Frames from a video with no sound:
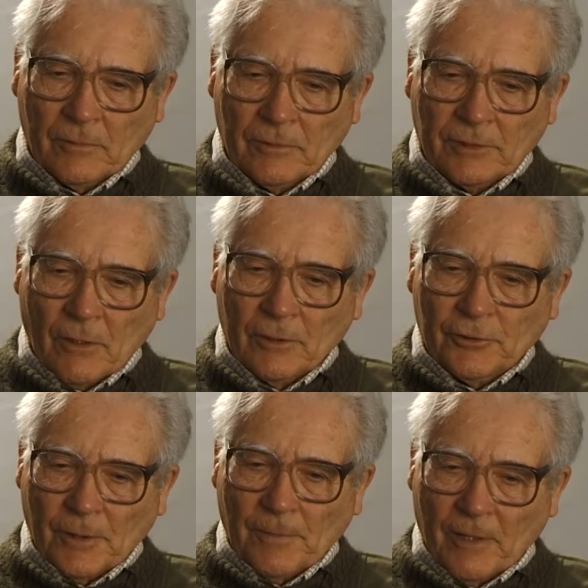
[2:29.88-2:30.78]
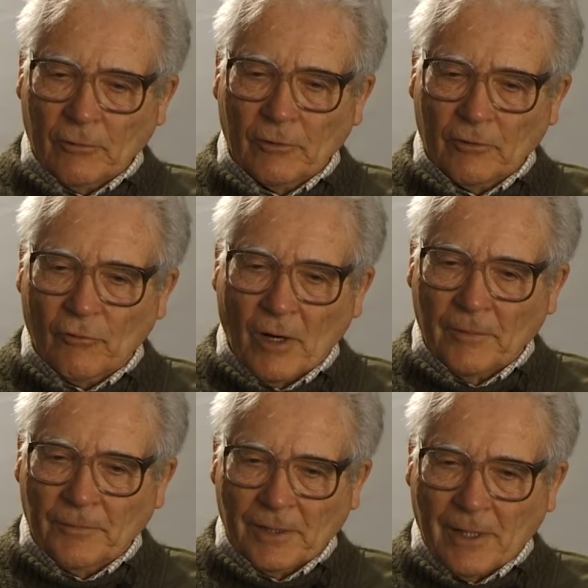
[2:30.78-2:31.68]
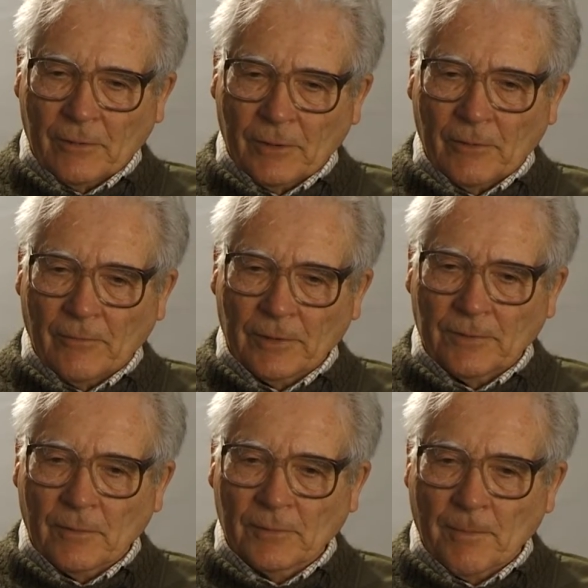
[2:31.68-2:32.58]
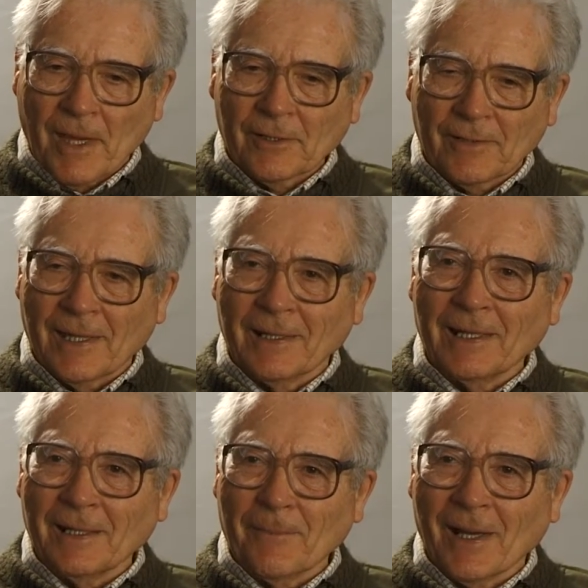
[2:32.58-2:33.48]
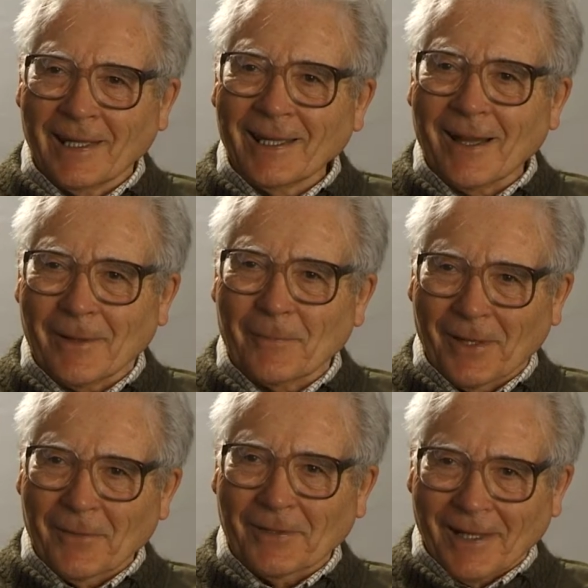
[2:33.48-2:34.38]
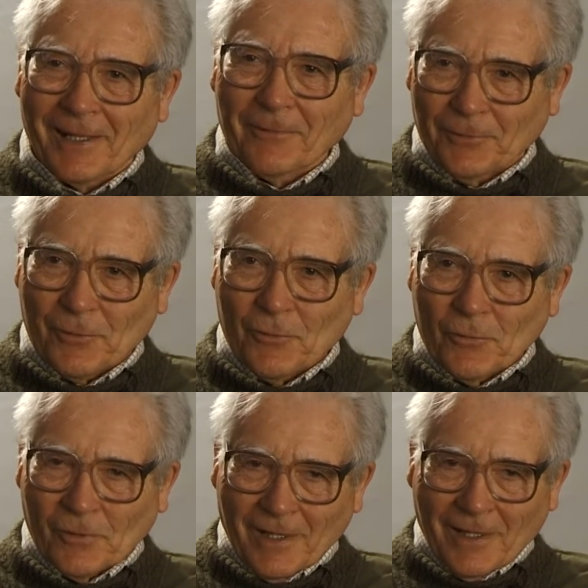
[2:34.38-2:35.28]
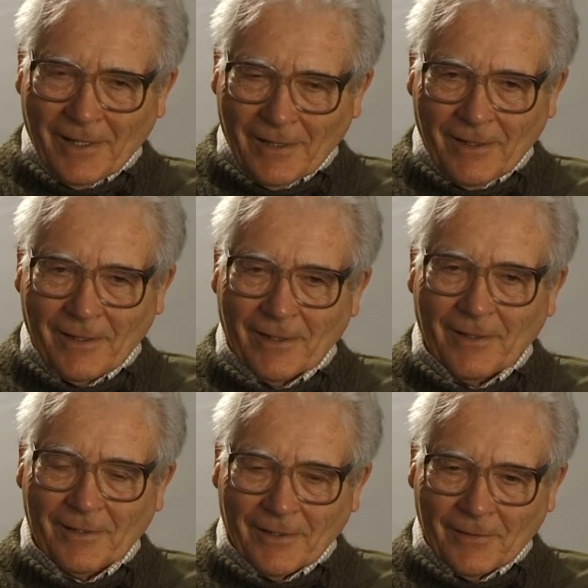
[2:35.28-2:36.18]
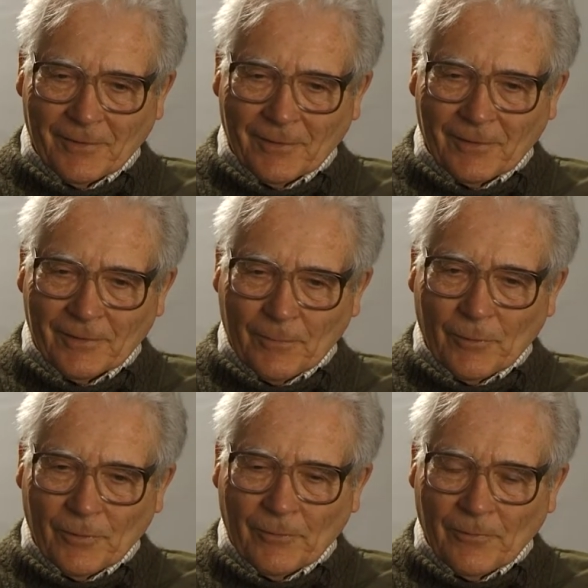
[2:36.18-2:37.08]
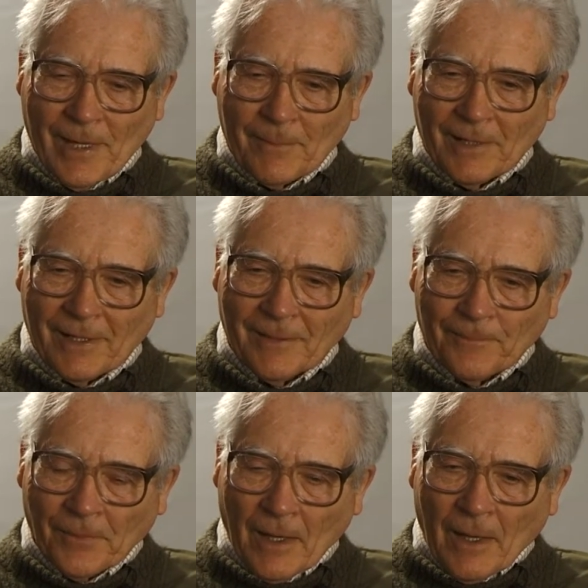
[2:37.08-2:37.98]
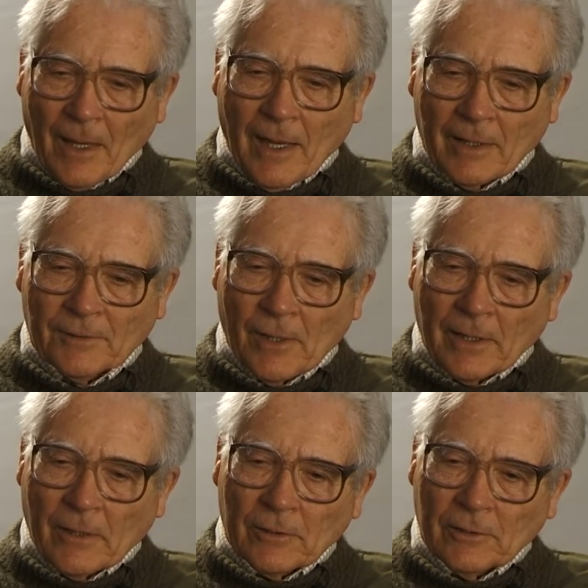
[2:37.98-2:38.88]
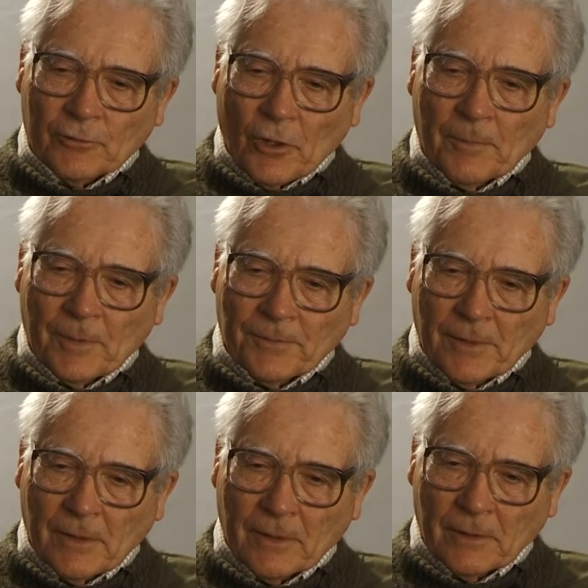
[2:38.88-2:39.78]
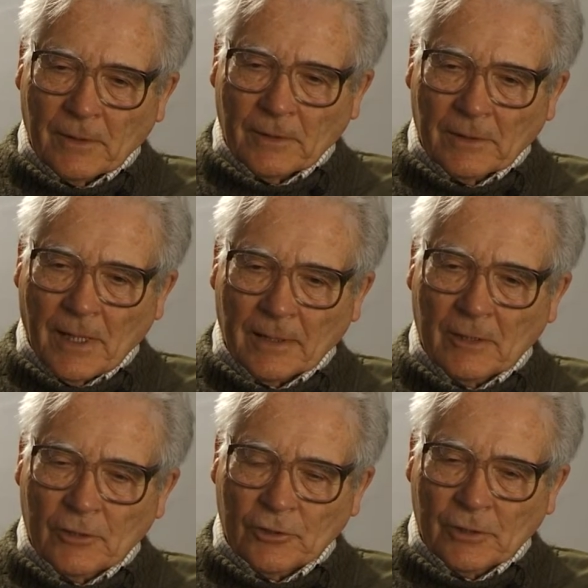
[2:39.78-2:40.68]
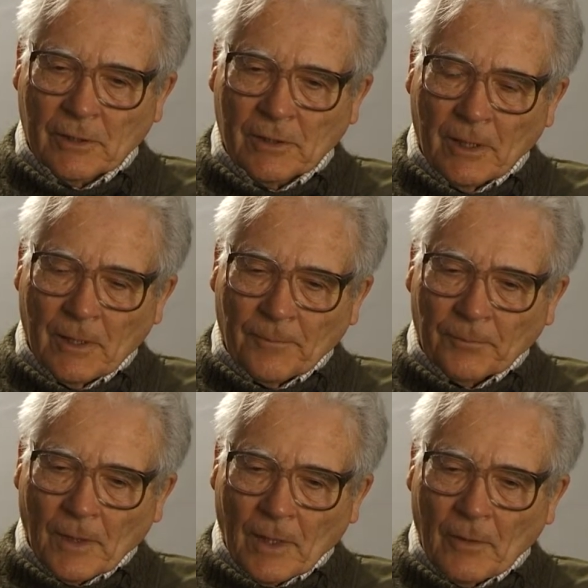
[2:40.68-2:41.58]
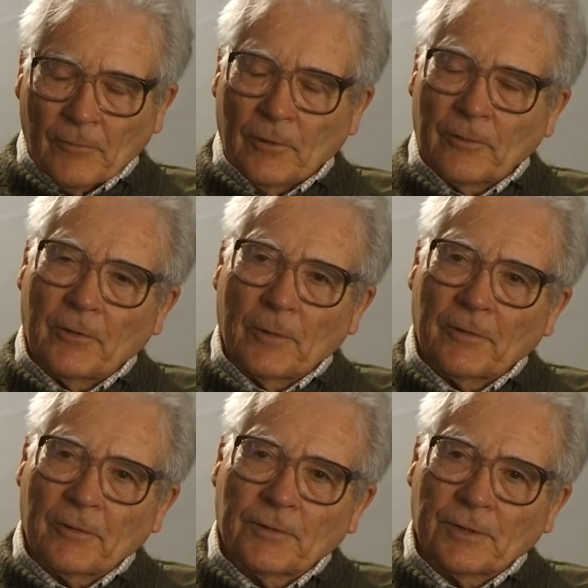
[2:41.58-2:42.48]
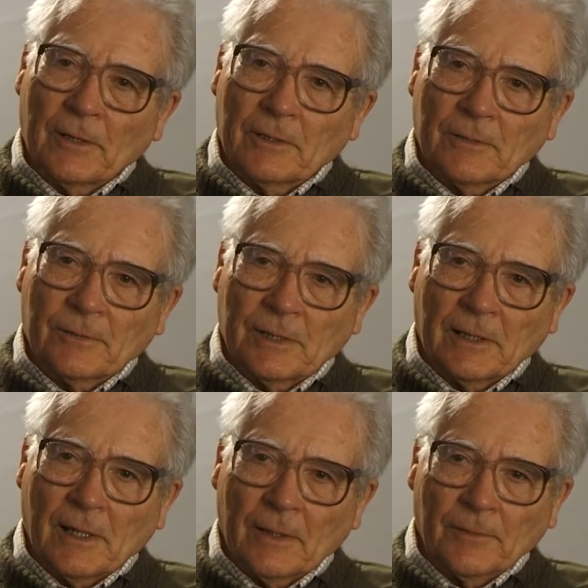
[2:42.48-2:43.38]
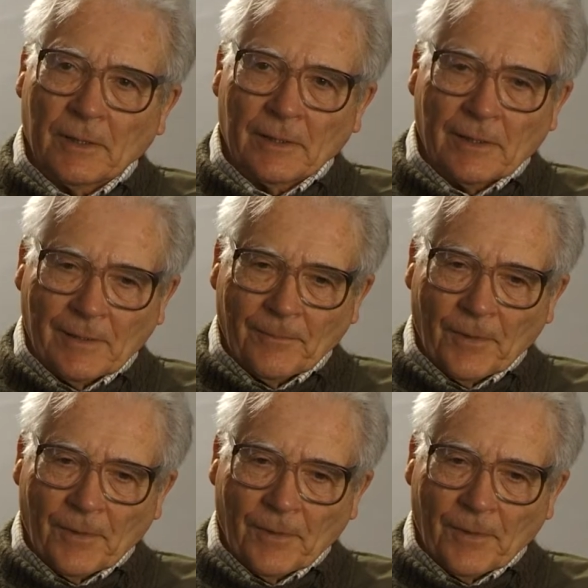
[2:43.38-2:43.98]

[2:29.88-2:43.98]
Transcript: scholarship there or a grant to go to university. It was a matter they needed my income when I left school uh, uh, to support the family. And so I got a job as a technician uh, for a firm of consultants in London.